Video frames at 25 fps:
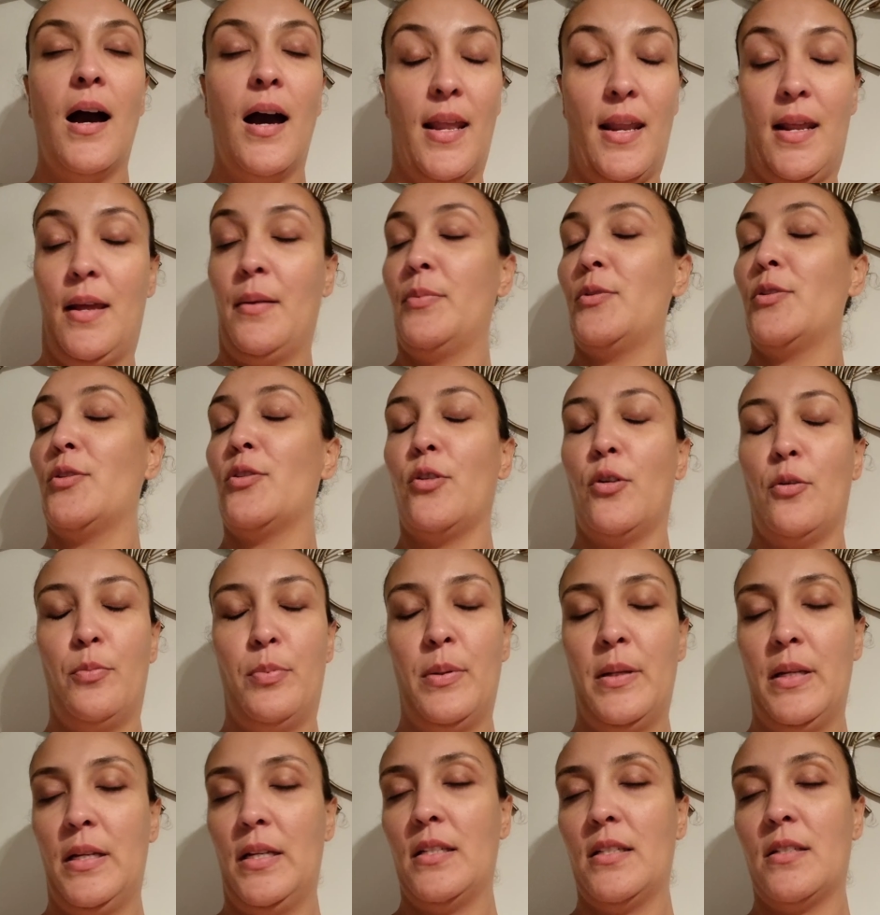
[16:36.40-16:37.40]
And I'm so
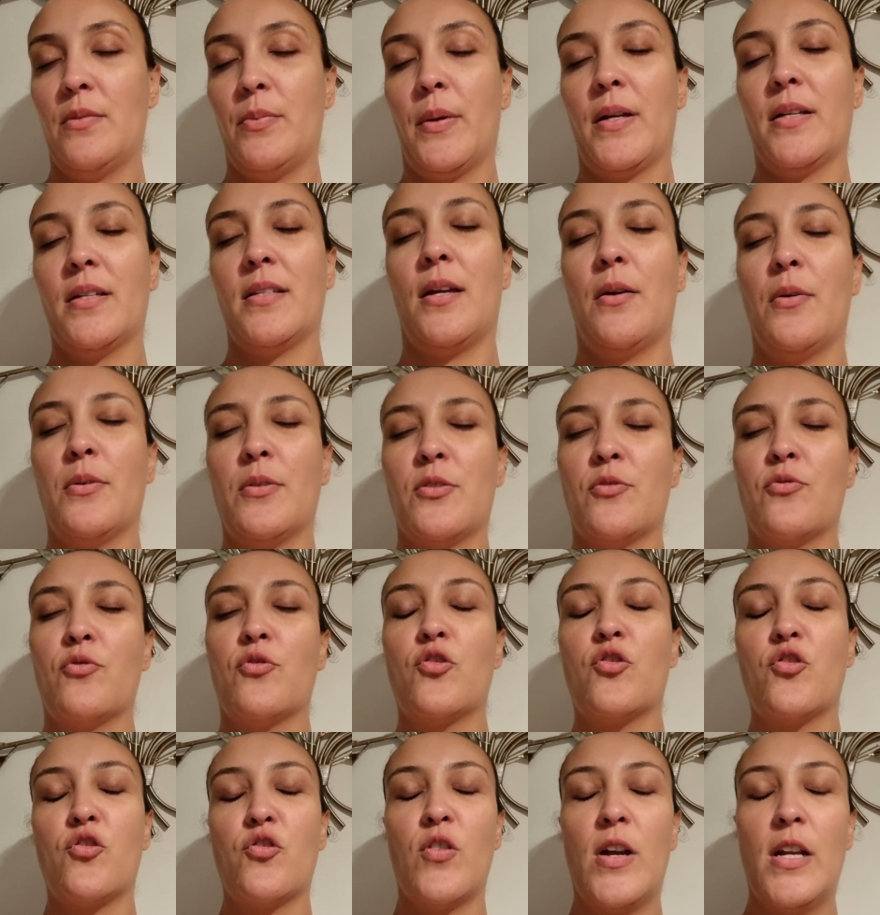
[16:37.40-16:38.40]
pleased because I was
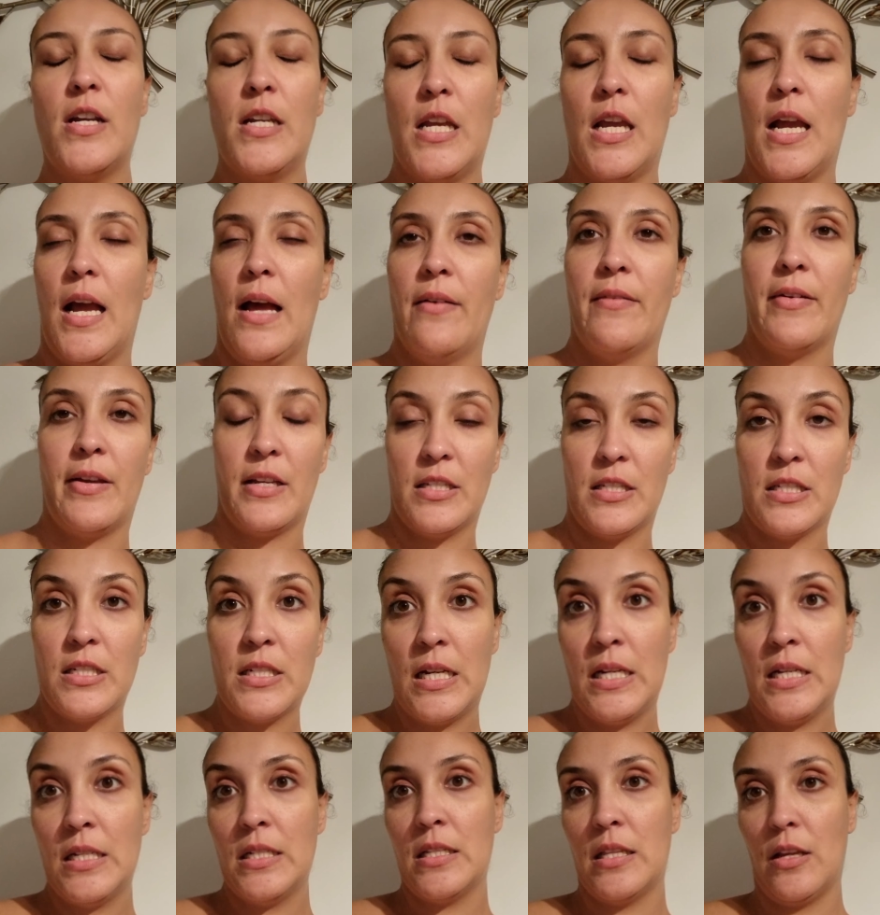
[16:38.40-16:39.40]
dreading having a
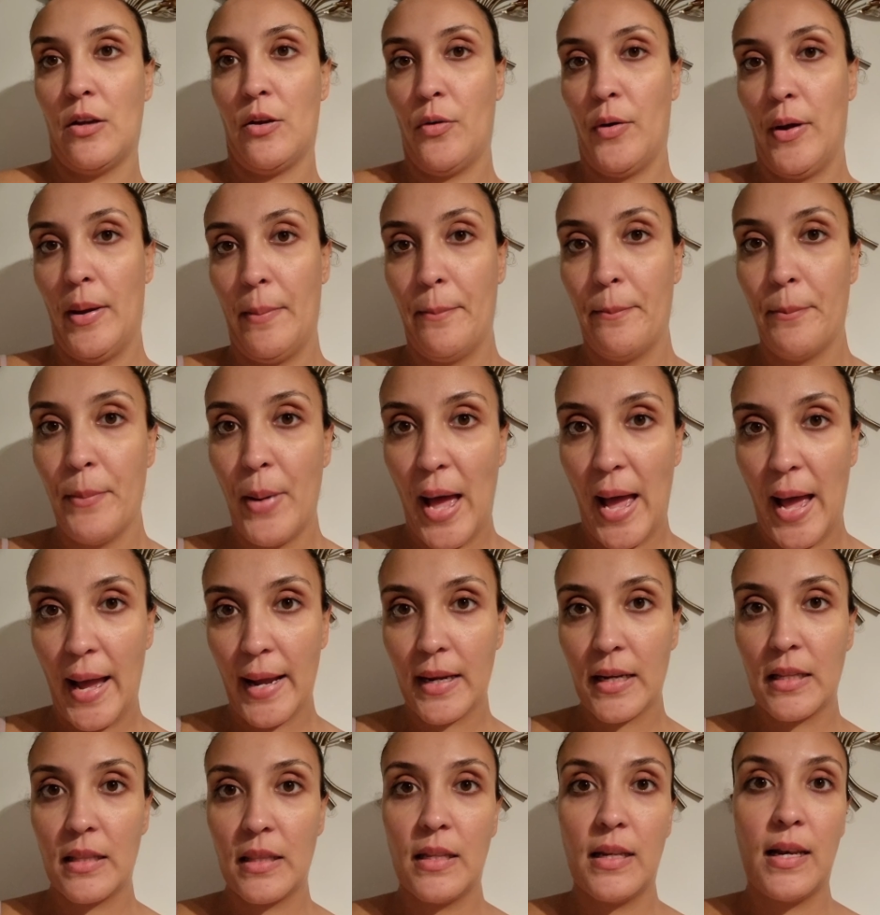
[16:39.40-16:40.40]
stent and then going
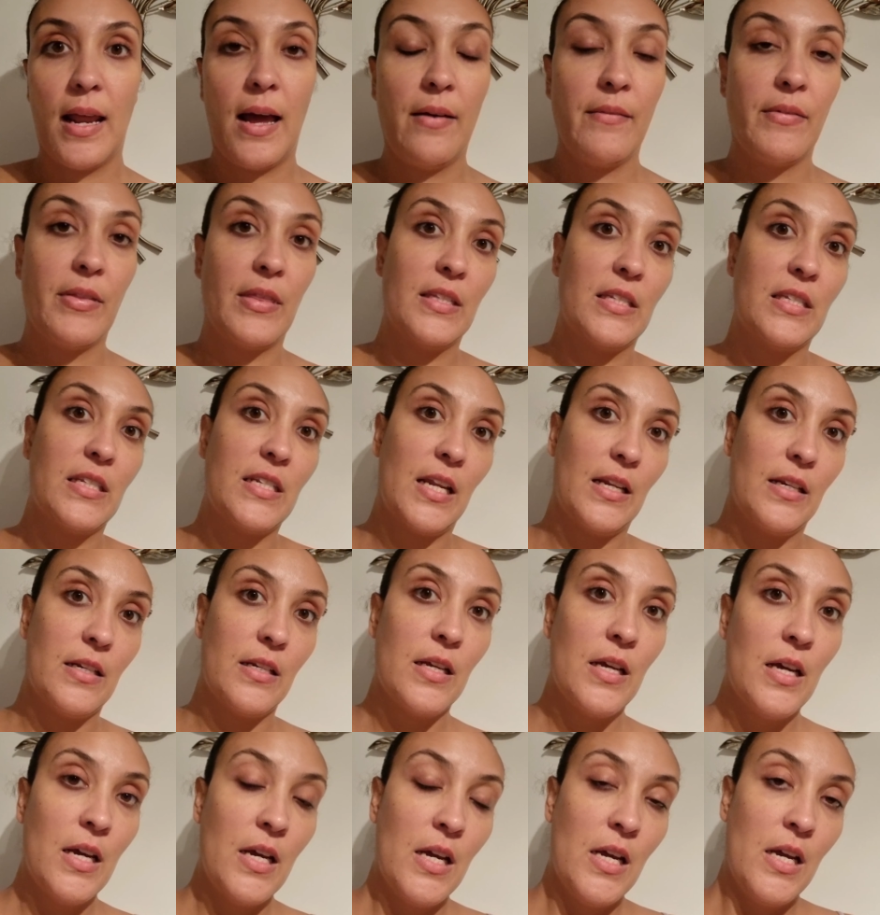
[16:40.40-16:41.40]
back and then having the
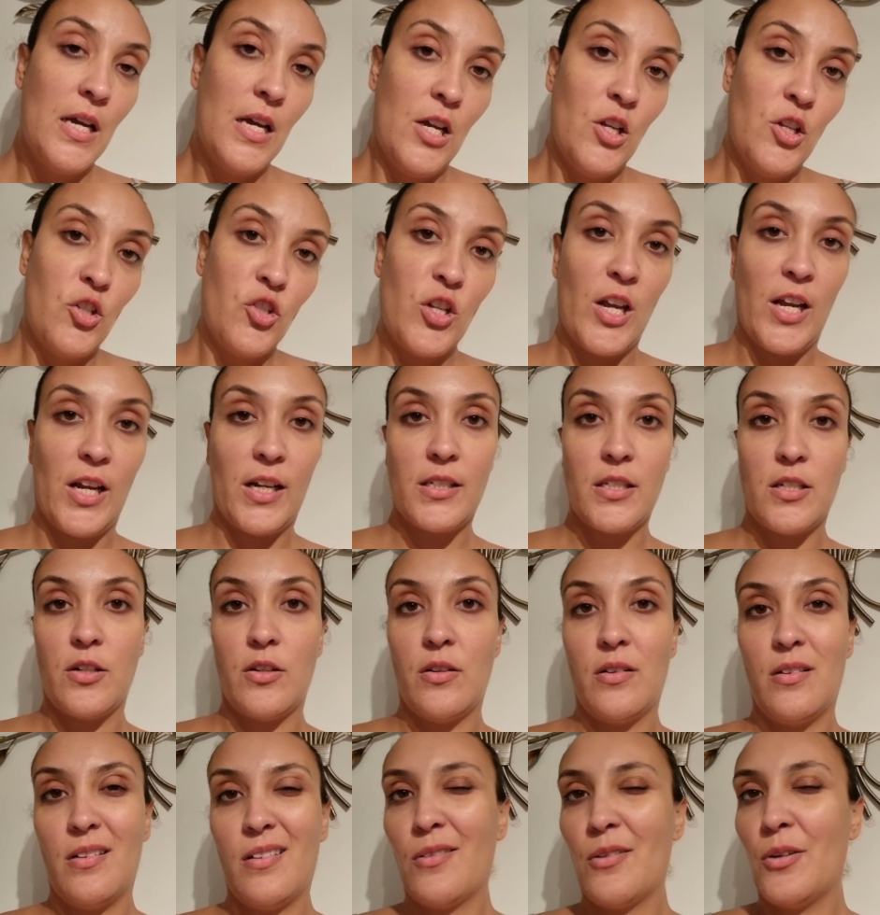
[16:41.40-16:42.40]
stent checked
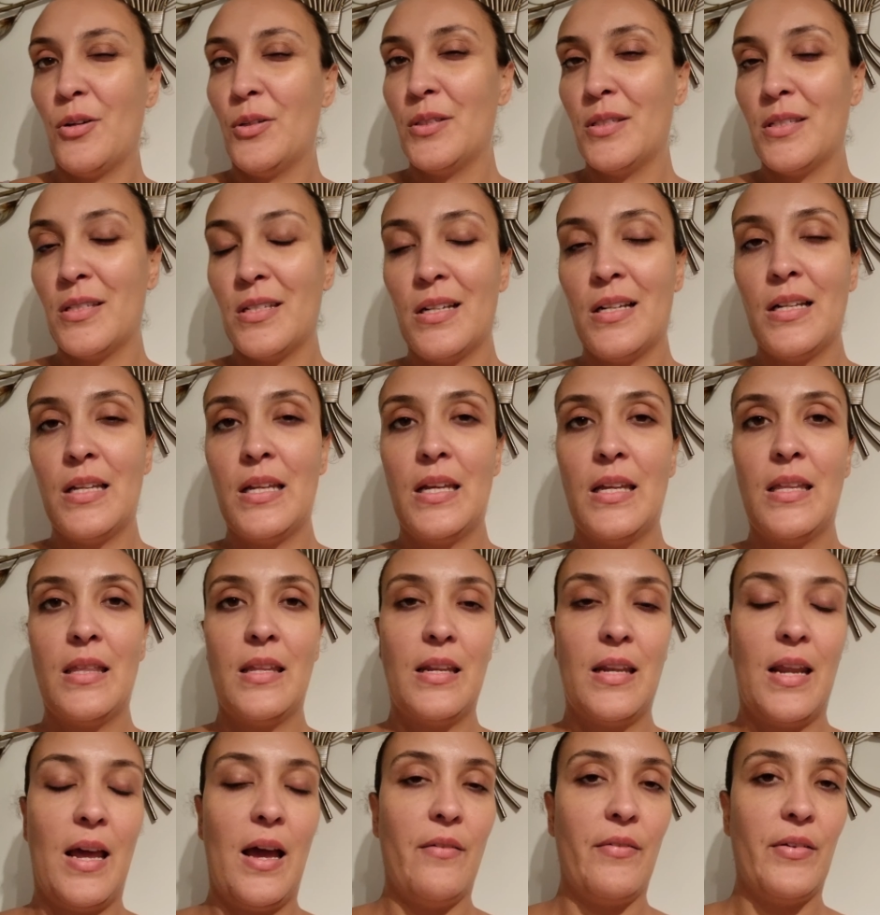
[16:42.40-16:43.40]
and constantly and
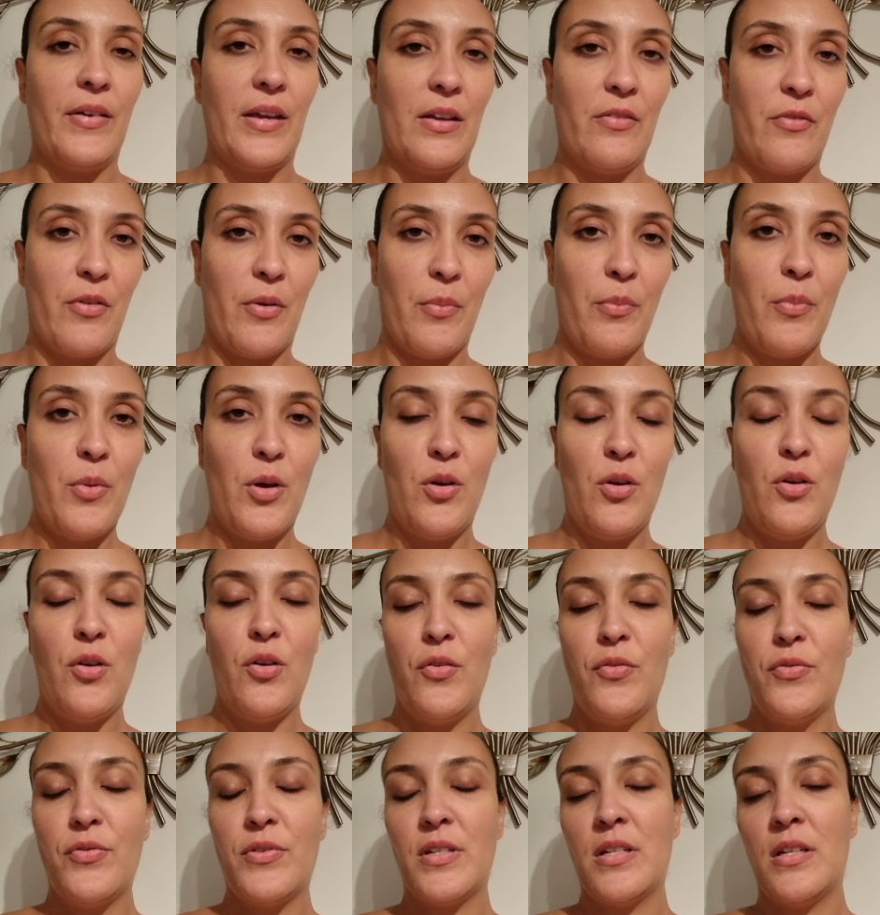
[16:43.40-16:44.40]
then having it
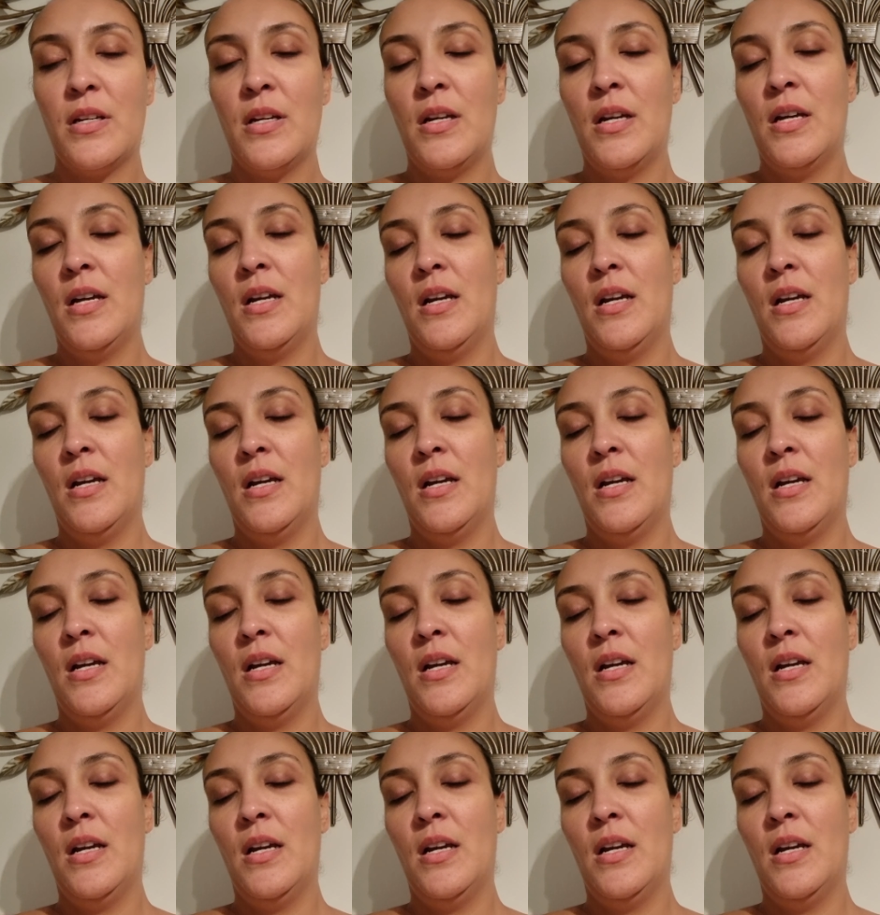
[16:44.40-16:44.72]
removed